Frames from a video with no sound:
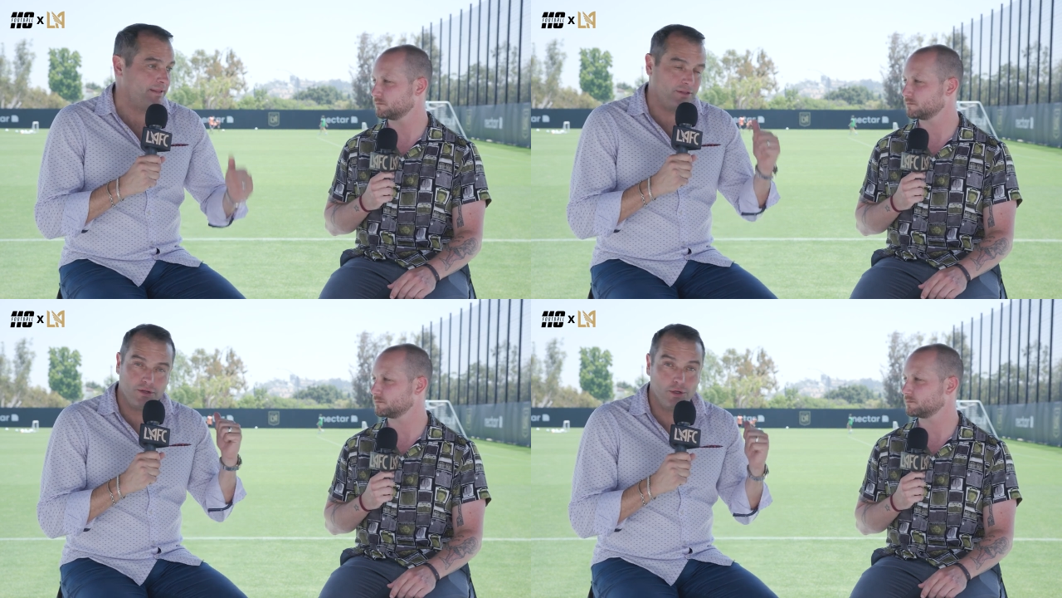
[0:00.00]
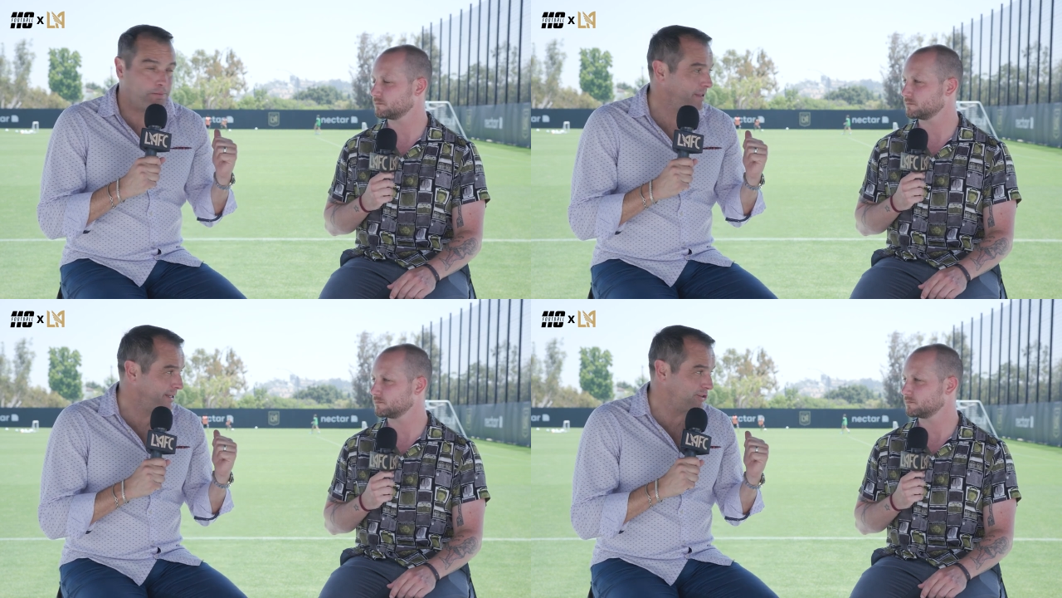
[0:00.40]
Speaker 1: The new
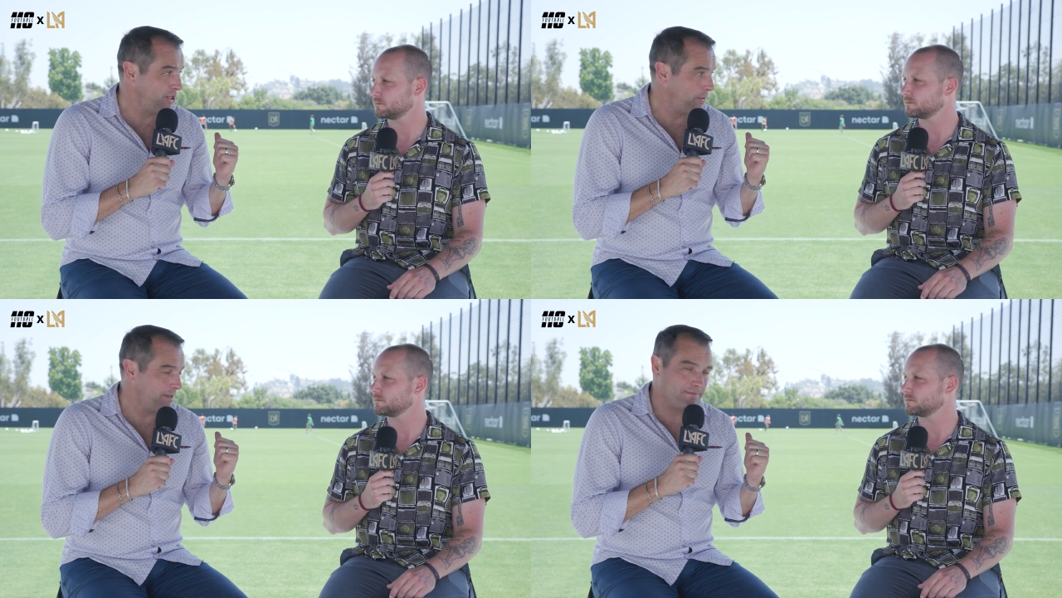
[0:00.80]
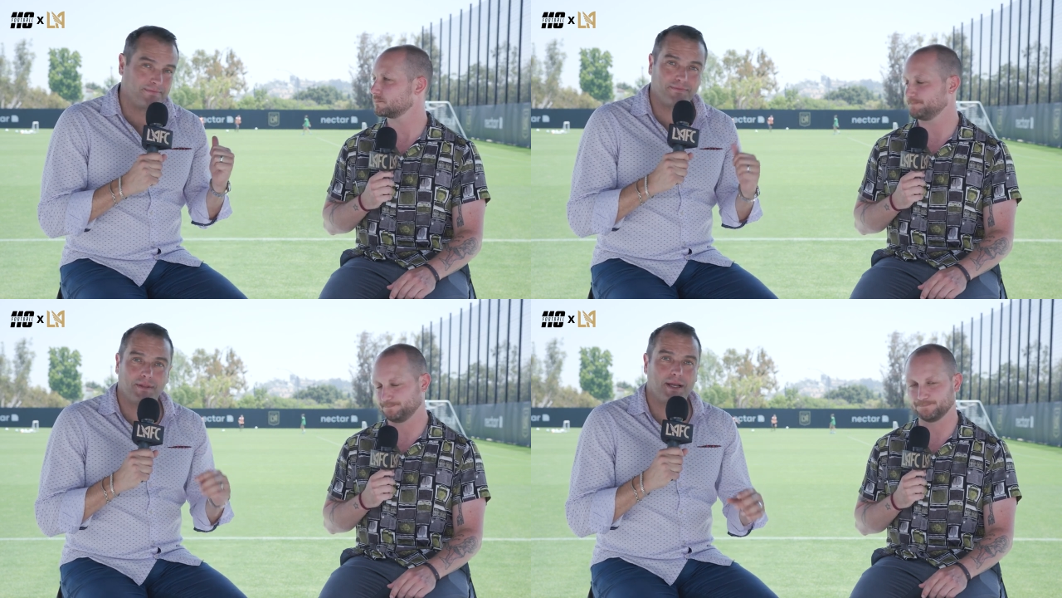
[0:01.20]
players know it.
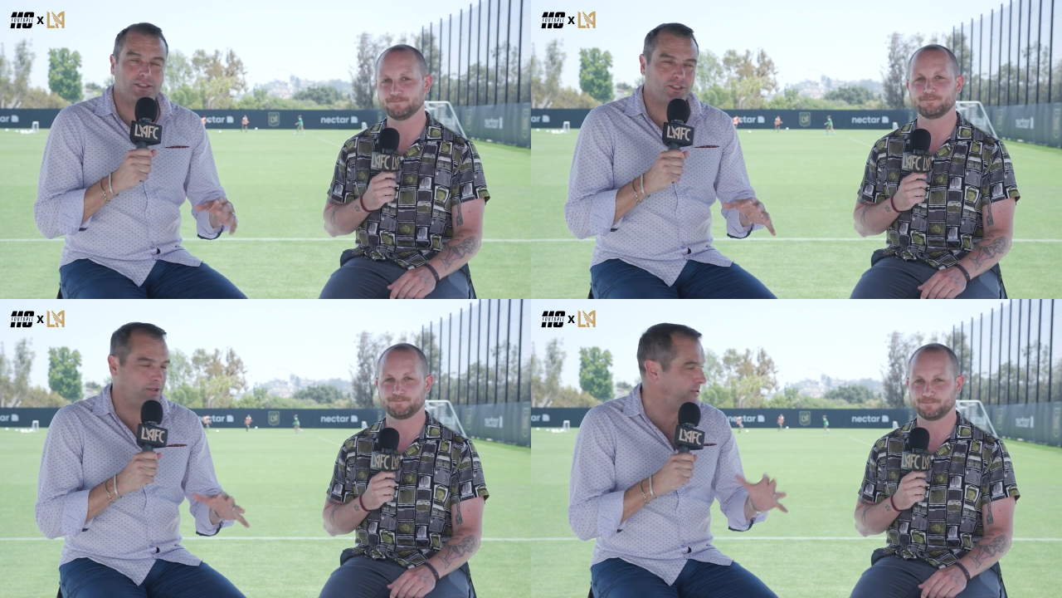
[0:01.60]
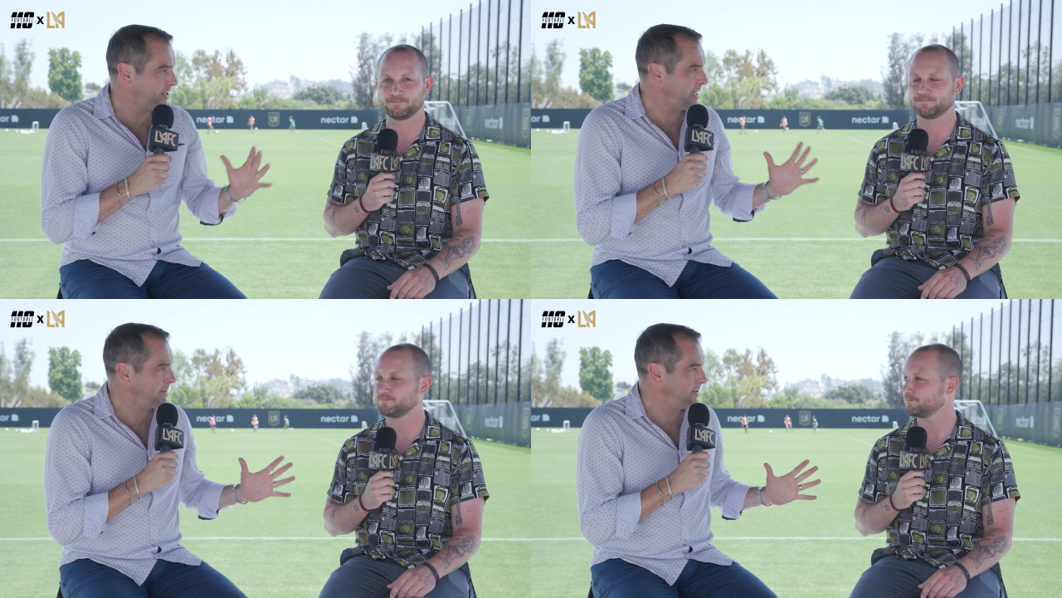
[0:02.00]
Mm-hmm. So you
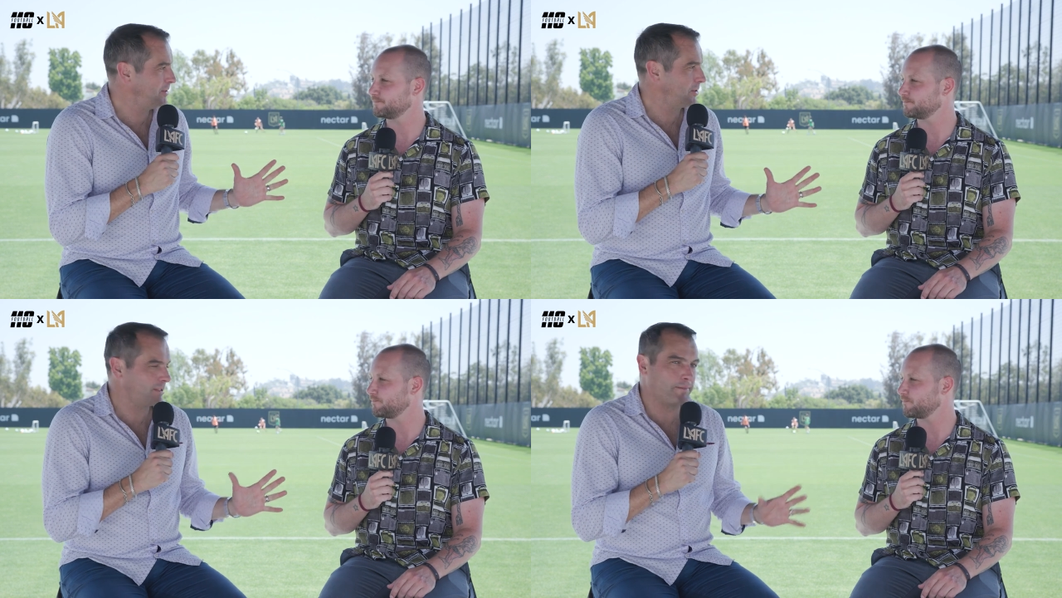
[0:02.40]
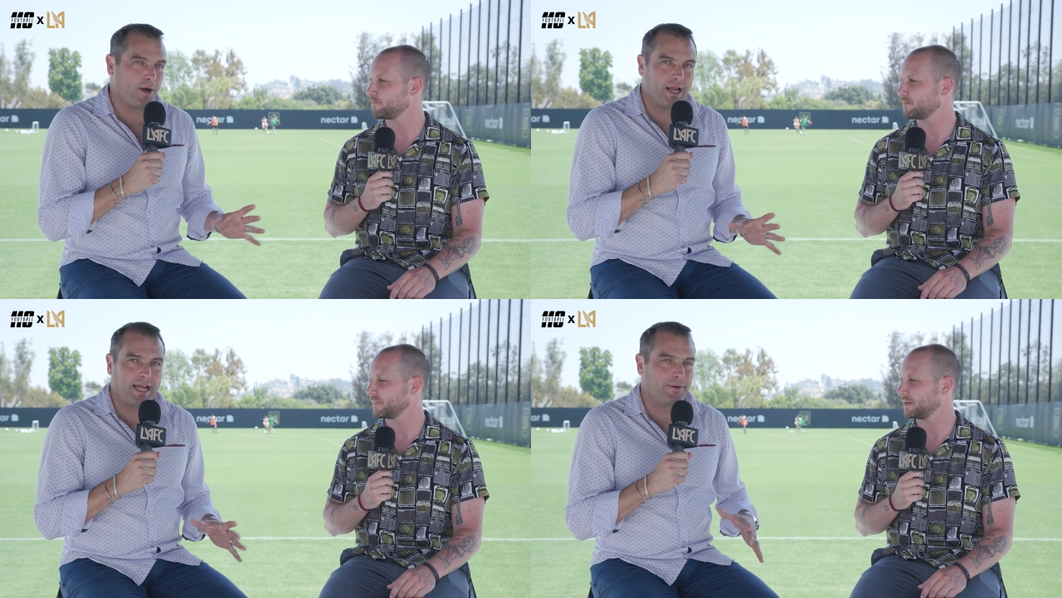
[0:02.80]
come here and you look at the
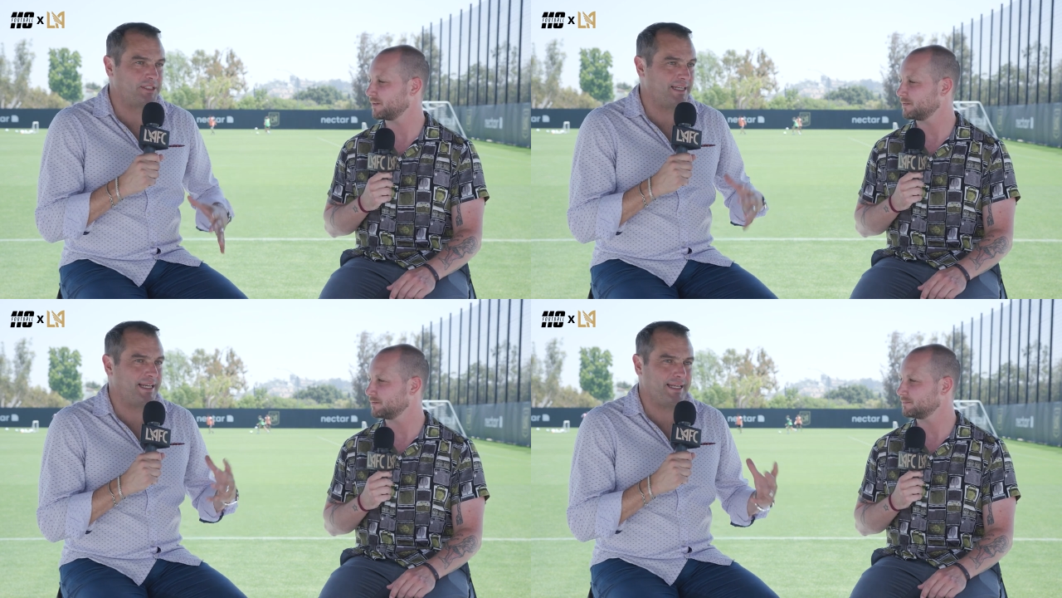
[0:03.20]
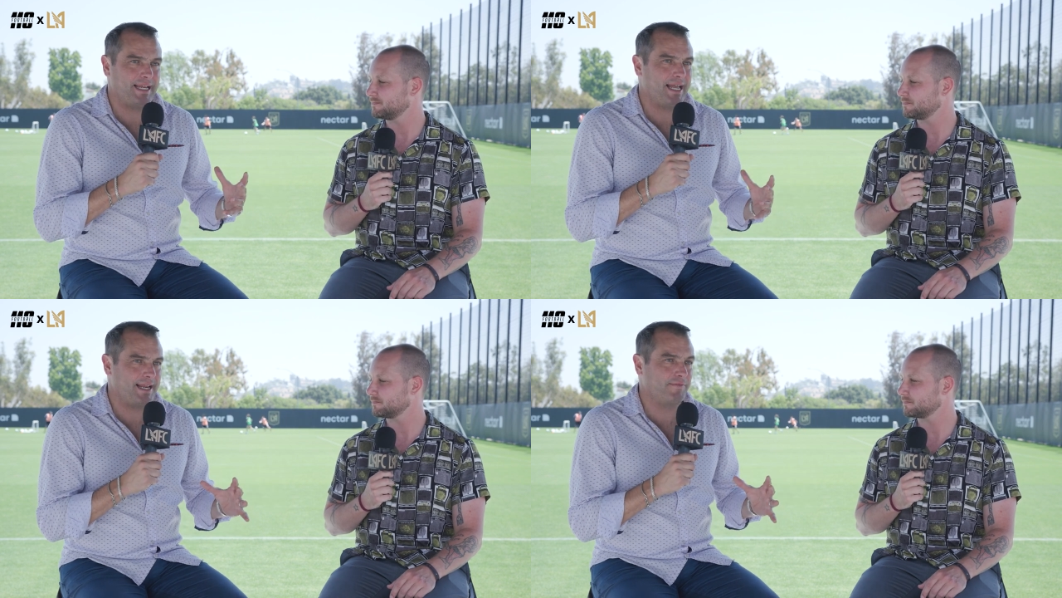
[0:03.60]
body language, and
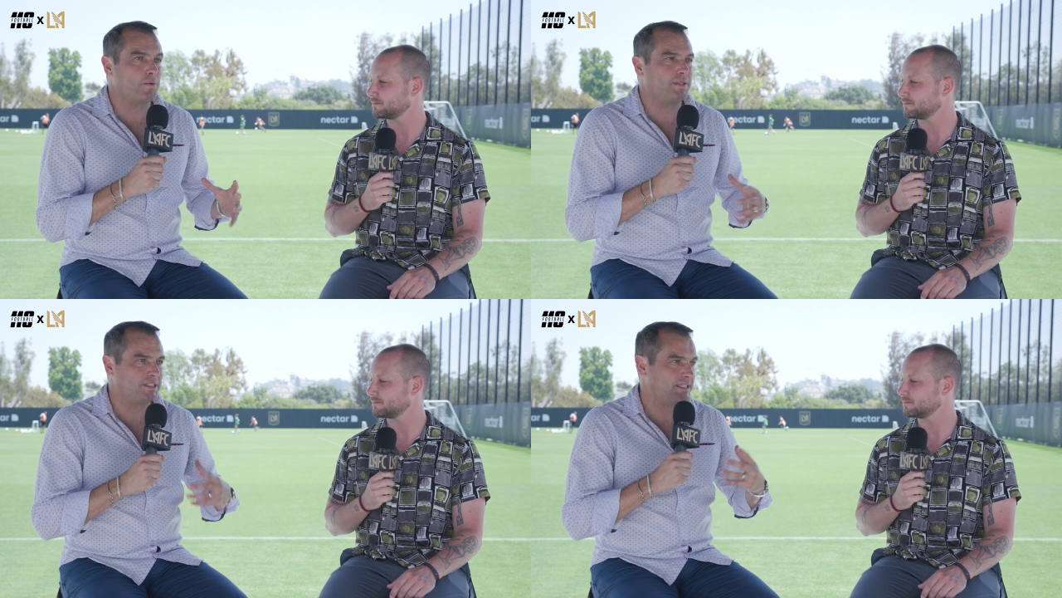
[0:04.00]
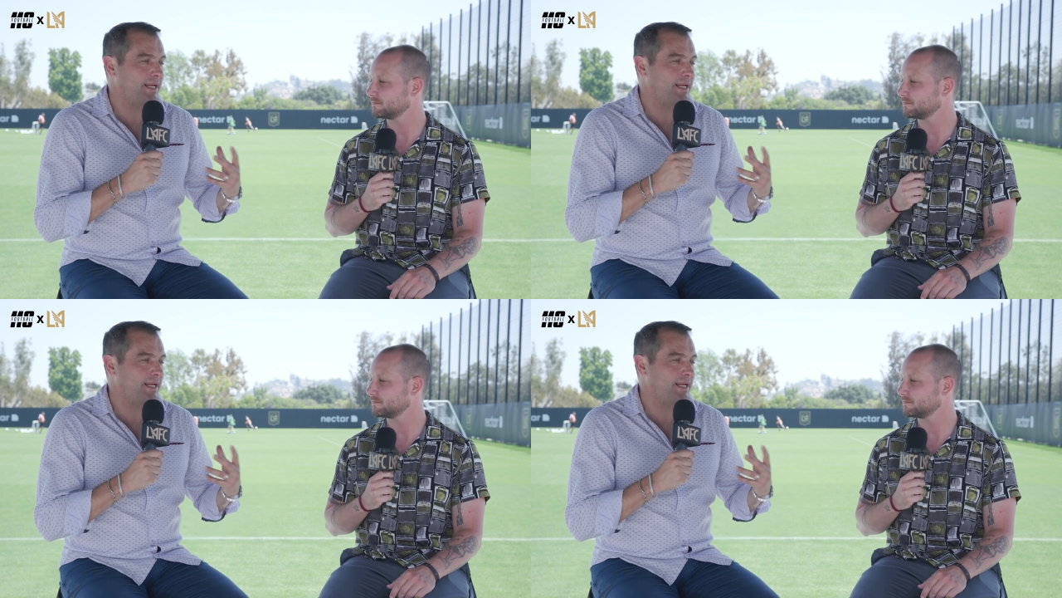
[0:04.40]
everyone's,